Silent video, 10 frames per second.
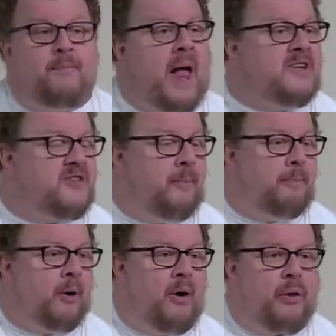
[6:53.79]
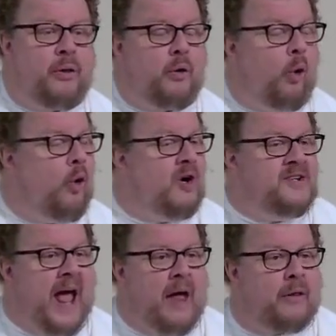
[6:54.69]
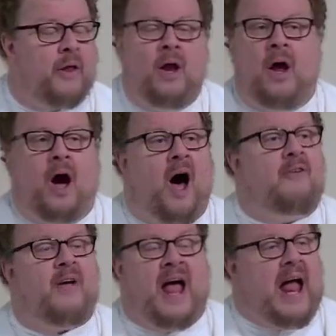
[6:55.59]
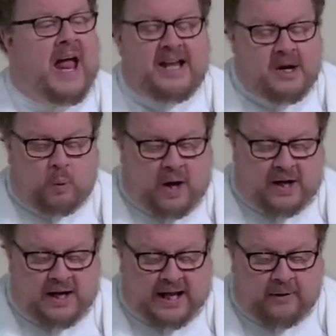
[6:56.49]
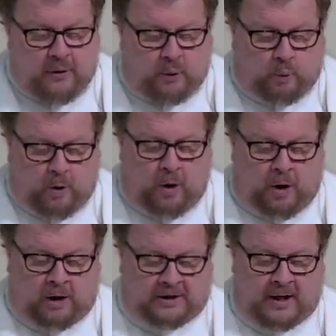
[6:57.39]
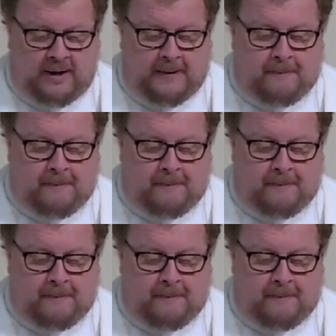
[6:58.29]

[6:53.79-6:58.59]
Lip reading: as the birth or death of anyone in the world.